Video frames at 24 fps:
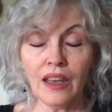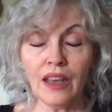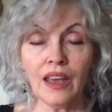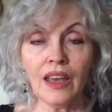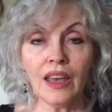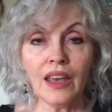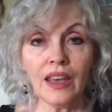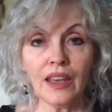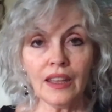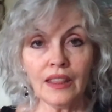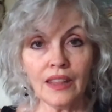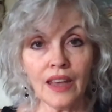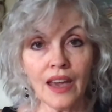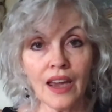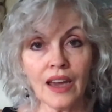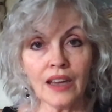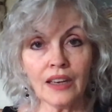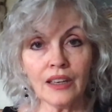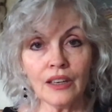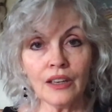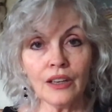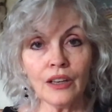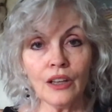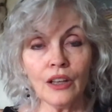And
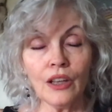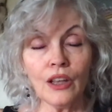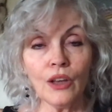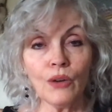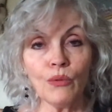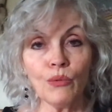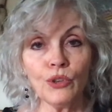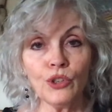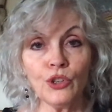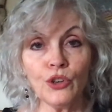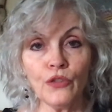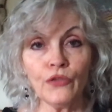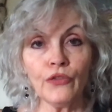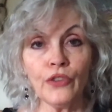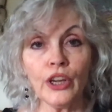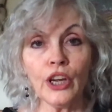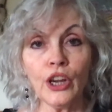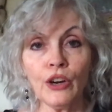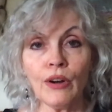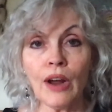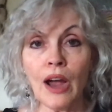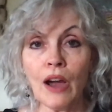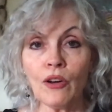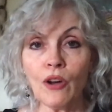then, when you
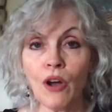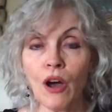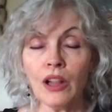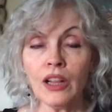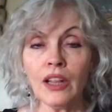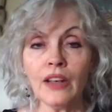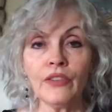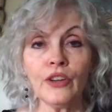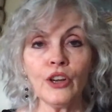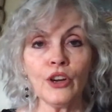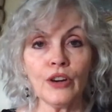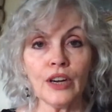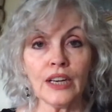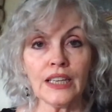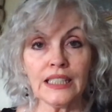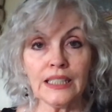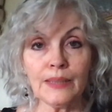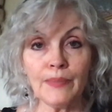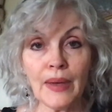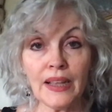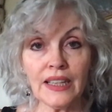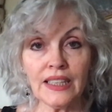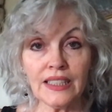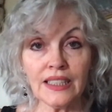figure out all of your
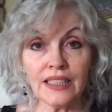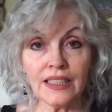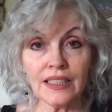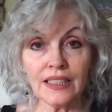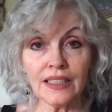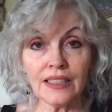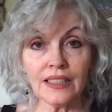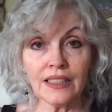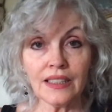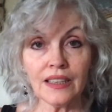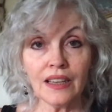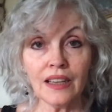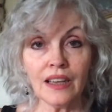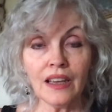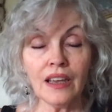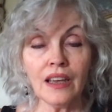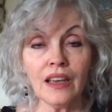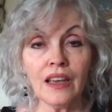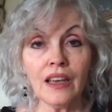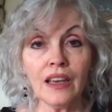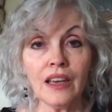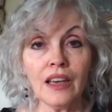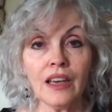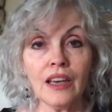expenses,
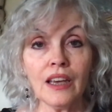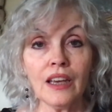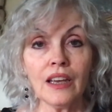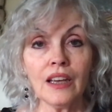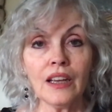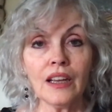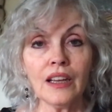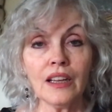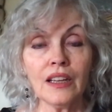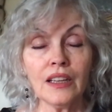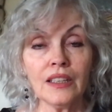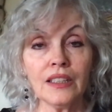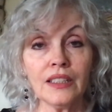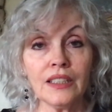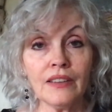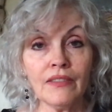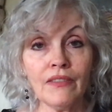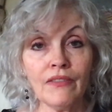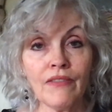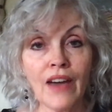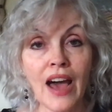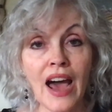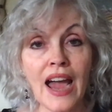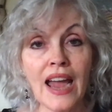
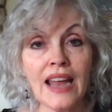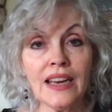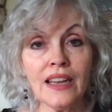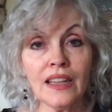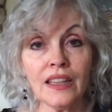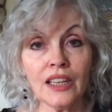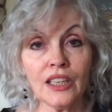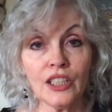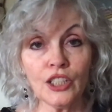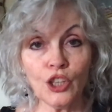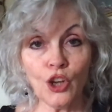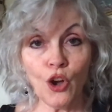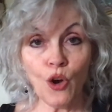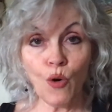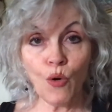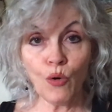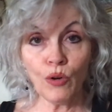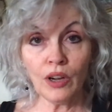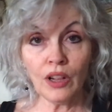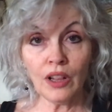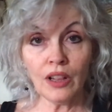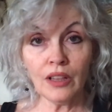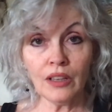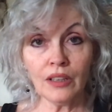divide the
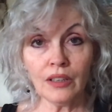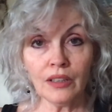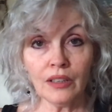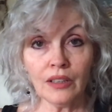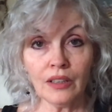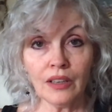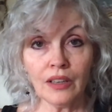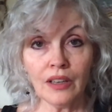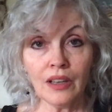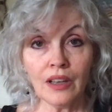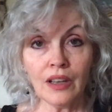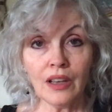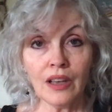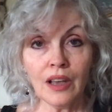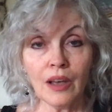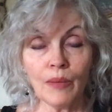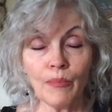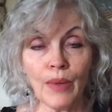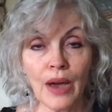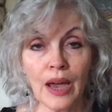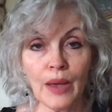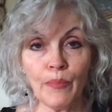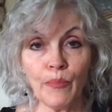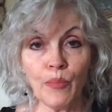total
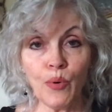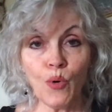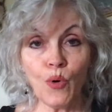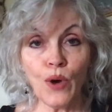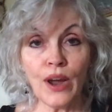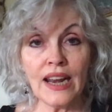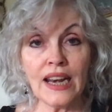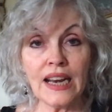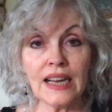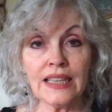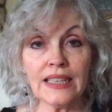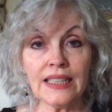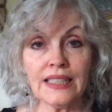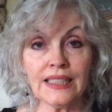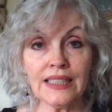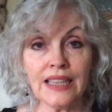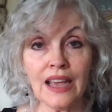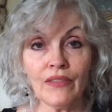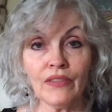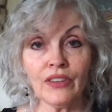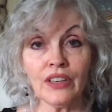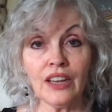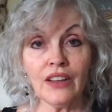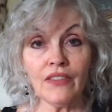by
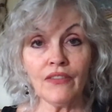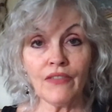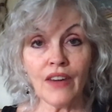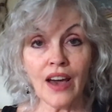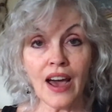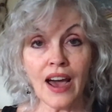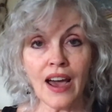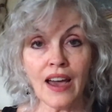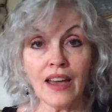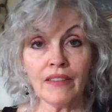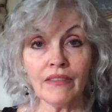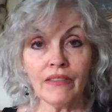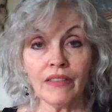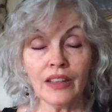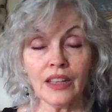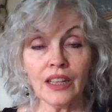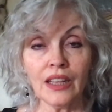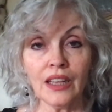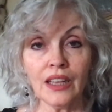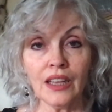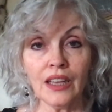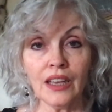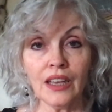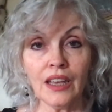0.75,
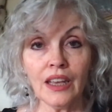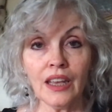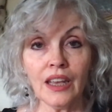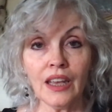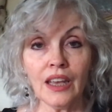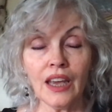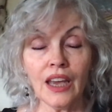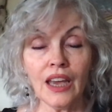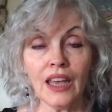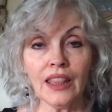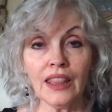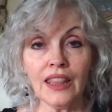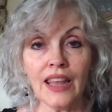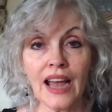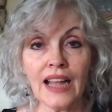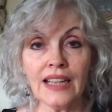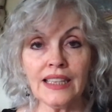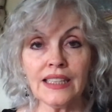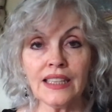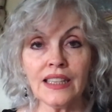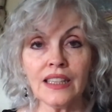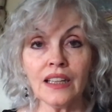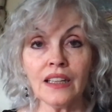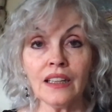and
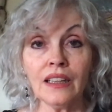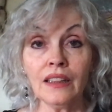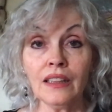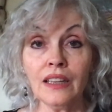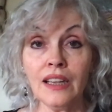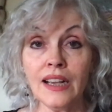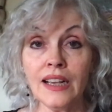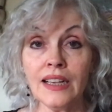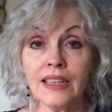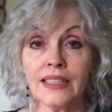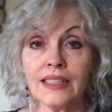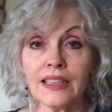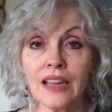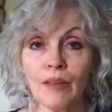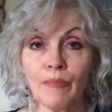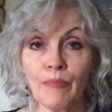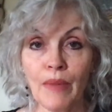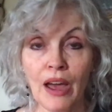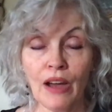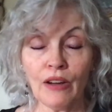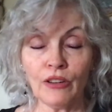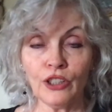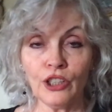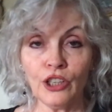that's the least
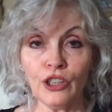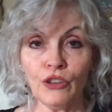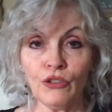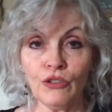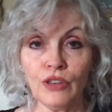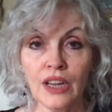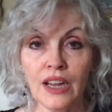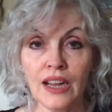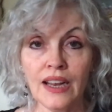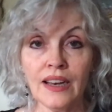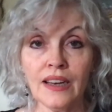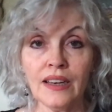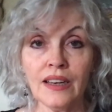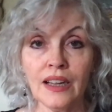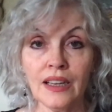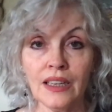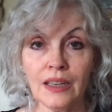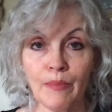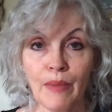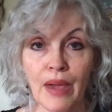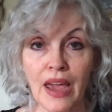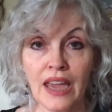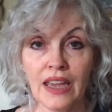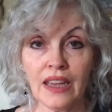amount you need to
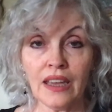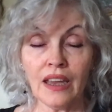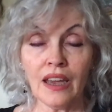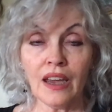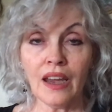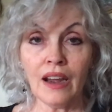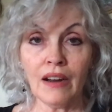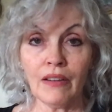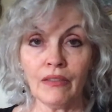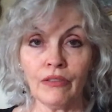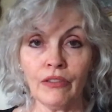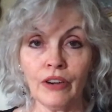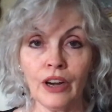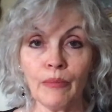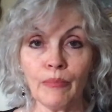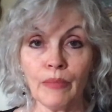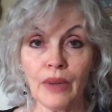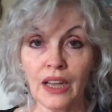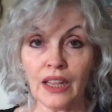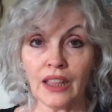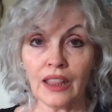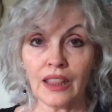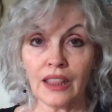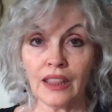make every
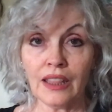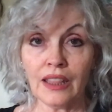month.